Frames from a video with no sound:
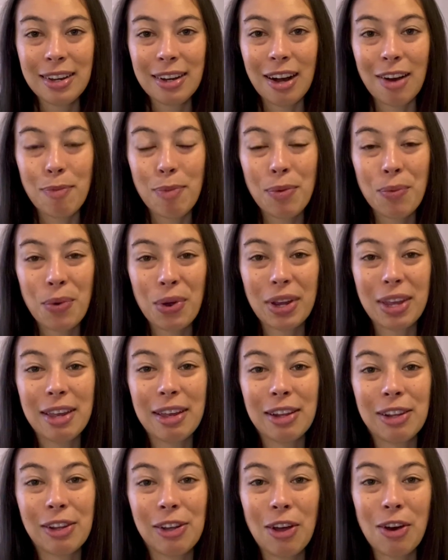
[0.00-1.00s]
I've been working
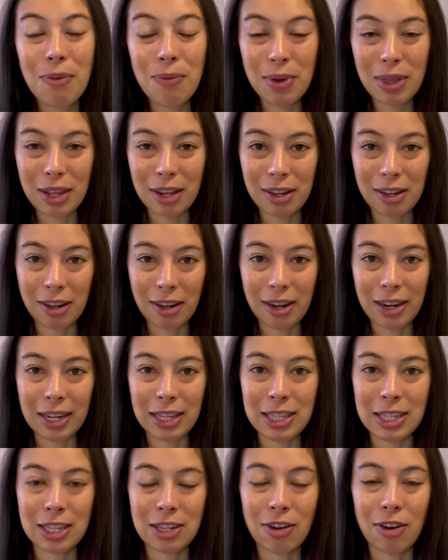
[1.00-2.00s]
a lot with
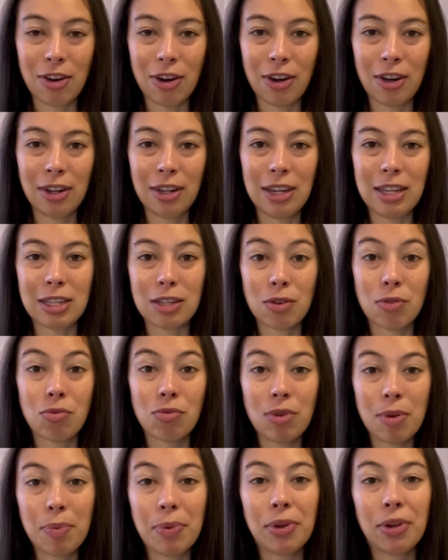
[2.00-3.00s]
clients on this
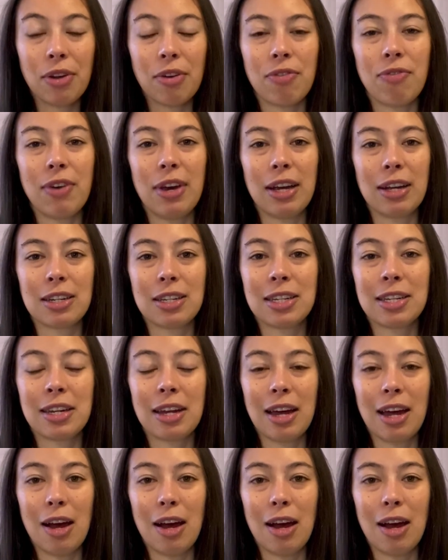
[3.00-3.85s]
ripple effect